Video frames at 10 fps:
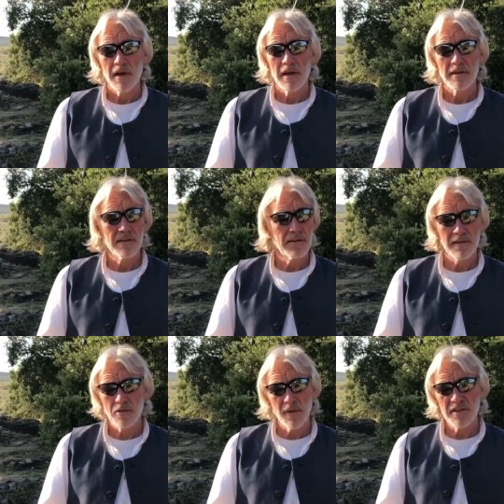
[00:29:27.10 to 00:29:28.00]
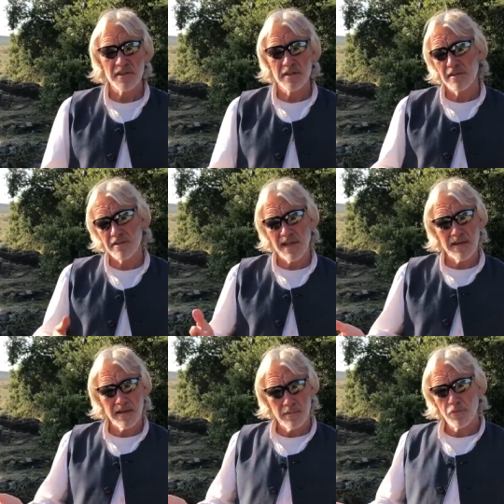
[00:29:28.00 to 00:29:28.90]
but the question is
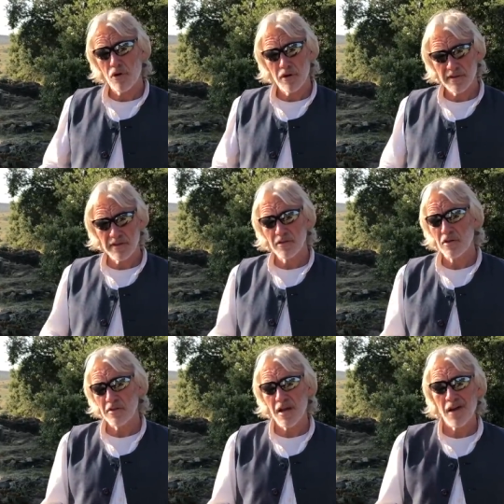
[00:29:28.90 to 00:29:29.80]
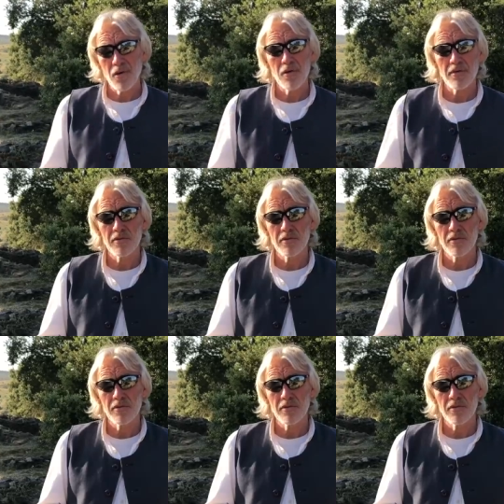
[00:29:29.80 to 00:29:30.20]
then important, not now.